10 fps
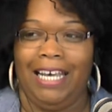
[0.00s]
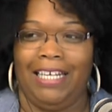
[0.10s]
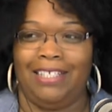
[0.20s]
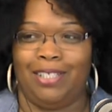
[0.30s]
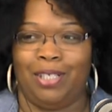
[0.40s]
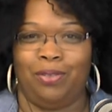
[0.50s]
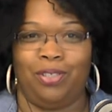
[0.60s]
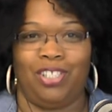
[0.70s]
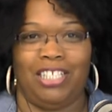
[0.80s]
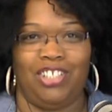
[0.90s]
And so
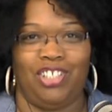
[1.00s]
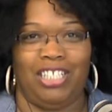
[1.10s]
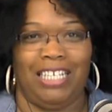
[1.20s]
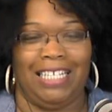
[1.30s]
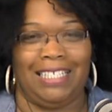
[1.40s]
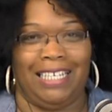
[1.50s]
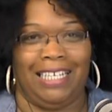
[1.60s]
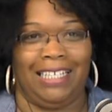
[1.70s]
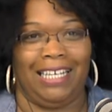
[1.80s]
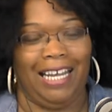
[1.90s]
since she is
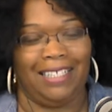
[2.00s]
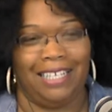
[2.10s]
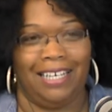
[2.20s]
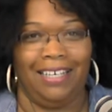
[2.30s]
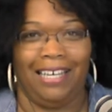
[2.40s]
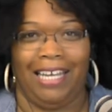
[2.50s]
in Kenya